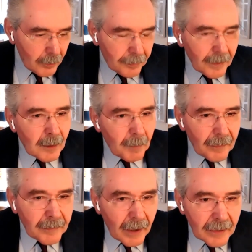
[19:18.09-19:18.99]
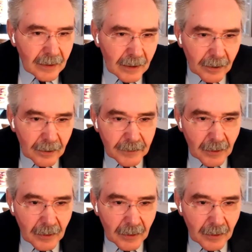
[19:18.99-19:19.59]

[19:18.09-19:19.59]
do you think about the idea of